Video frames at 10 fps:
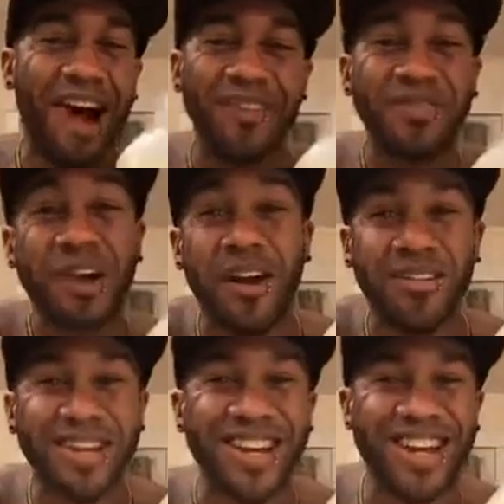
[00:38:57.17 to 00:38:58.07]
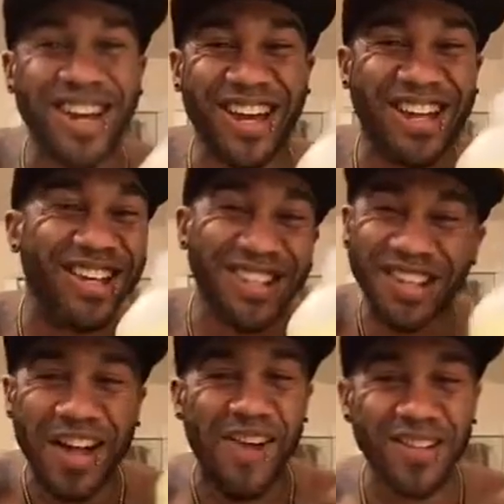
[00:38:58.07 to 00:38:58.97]
I'm sorry.
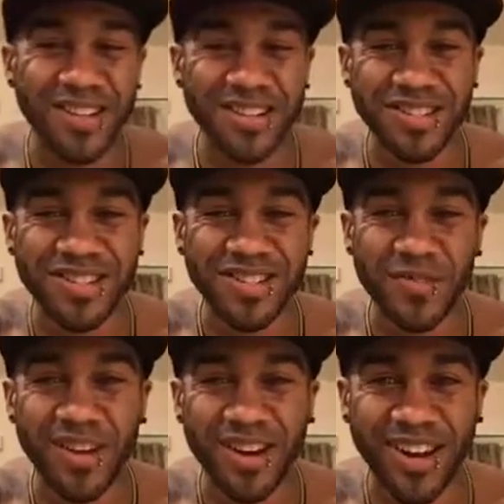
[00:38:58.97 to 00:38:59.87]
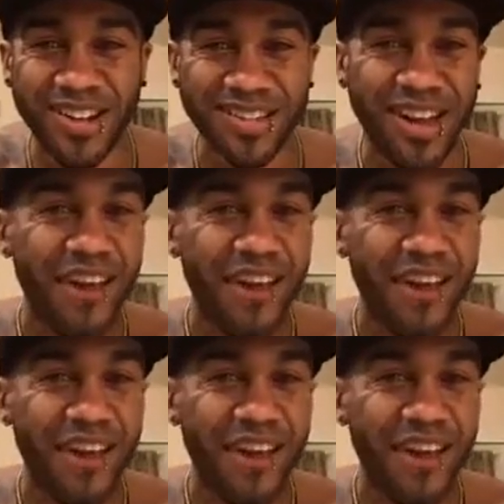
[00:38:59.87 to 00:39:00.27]
It just is what it is.